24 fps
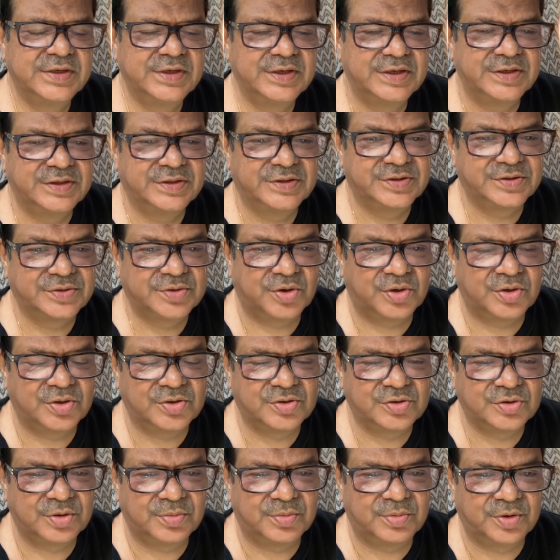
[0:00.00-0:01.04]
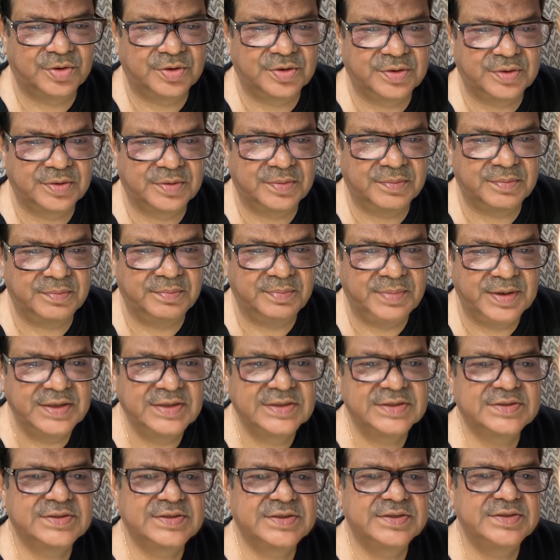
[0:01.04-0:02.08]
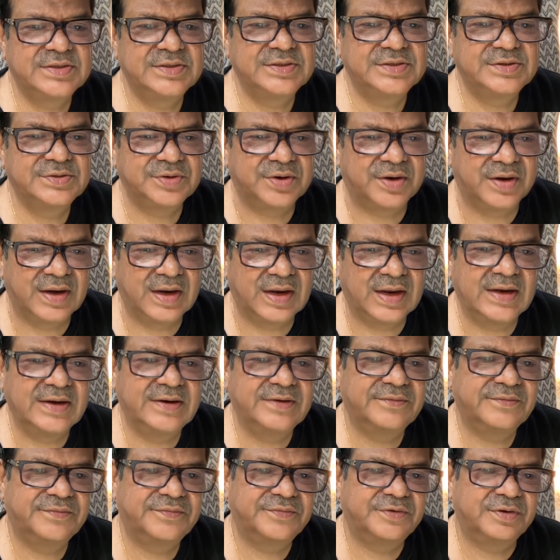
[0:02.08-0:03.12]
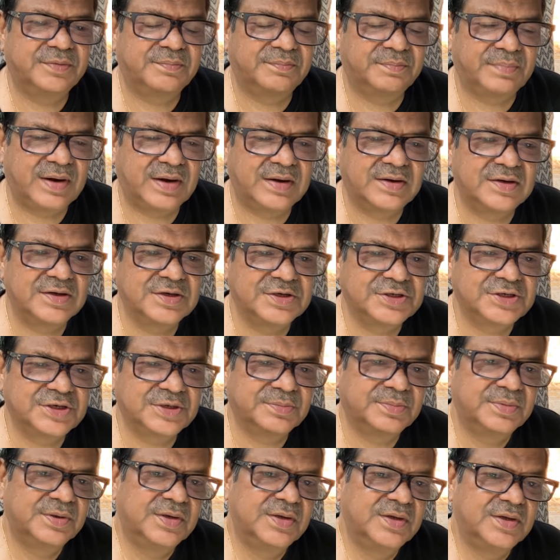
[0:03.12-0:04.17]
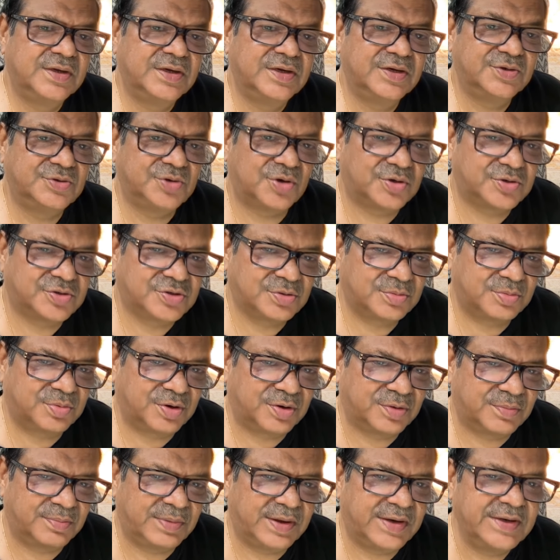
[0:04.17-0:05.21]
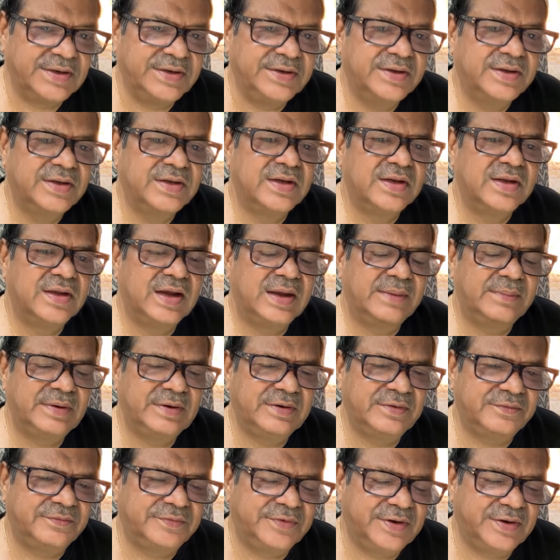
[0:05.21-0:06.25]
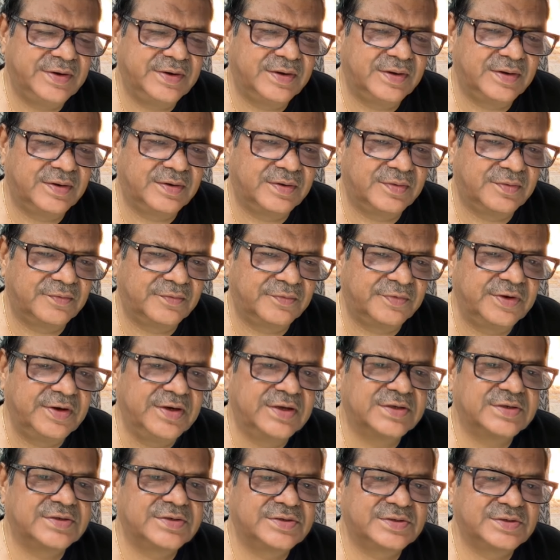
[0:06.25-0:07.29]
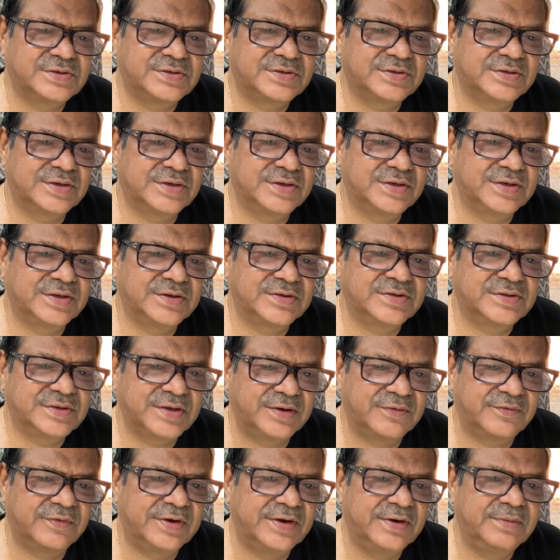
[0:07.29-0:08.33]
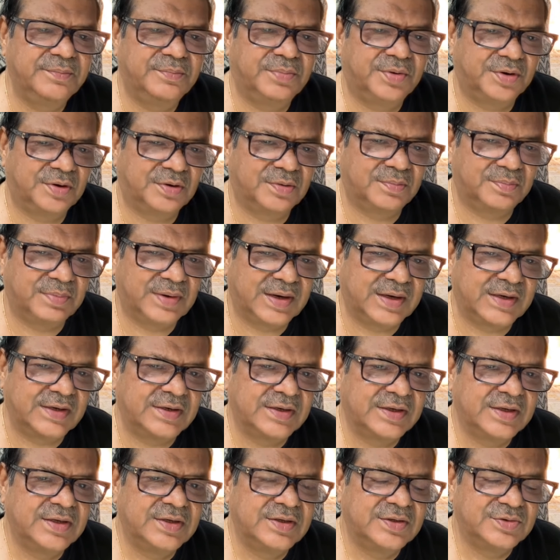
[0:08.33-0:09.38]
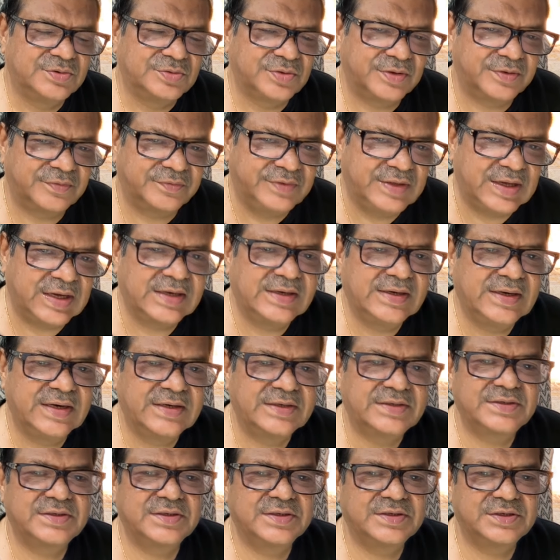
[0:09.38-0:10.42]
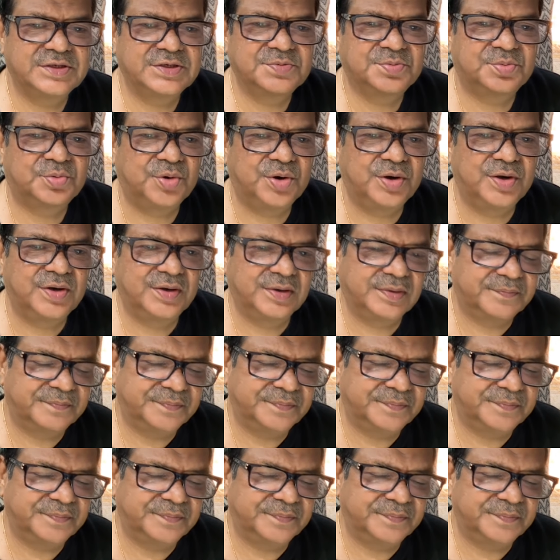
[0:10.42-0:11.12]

It's also about medicines, your life, your partnership. It's also about money. I mean, Venus is a very important planet. So if that gets spoiled,